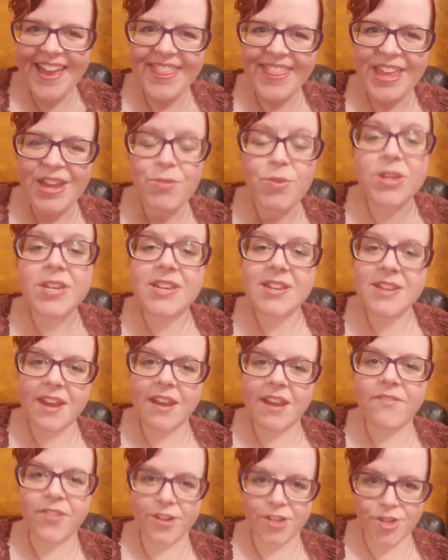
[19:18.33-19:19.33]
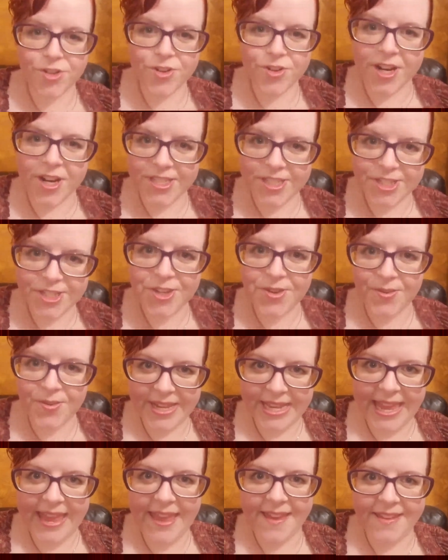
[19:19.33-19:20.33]
They would never trust you
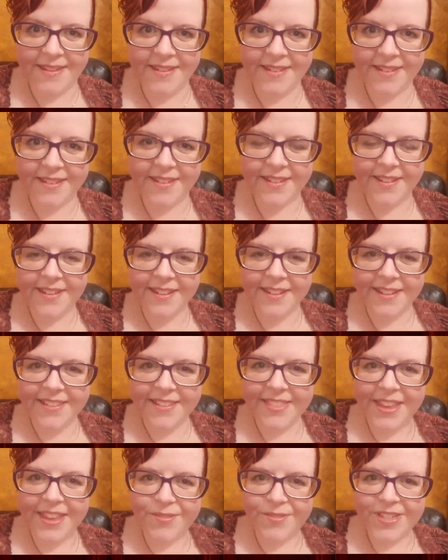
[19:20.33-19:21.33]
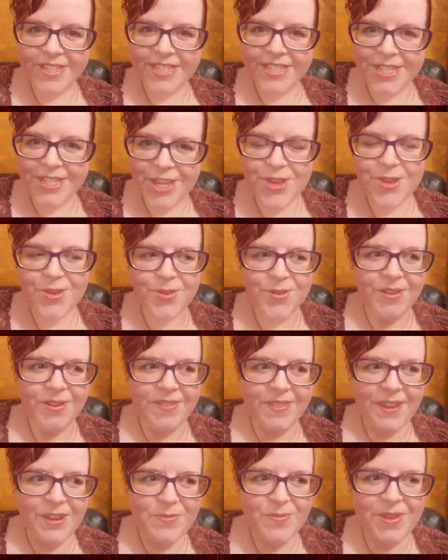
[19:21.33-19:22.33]
again. They would see you
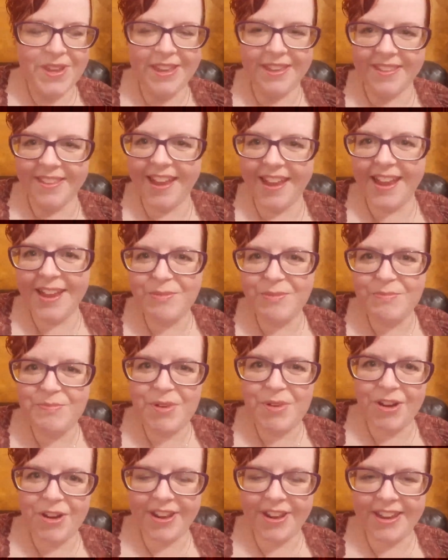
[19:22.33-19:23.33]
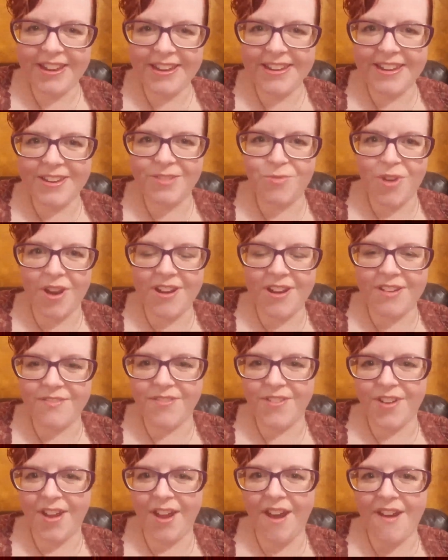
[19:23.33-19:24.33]
and they'd be like barking and running
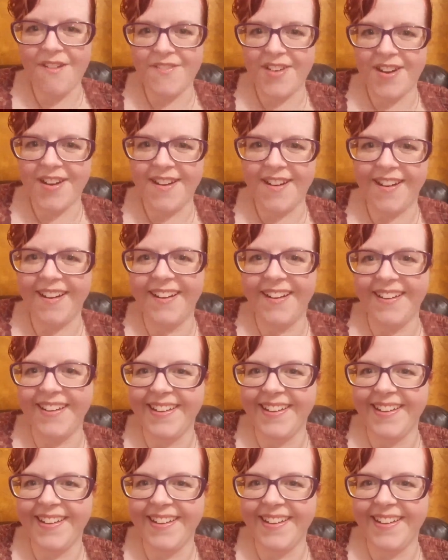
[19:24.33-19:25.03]
for cover.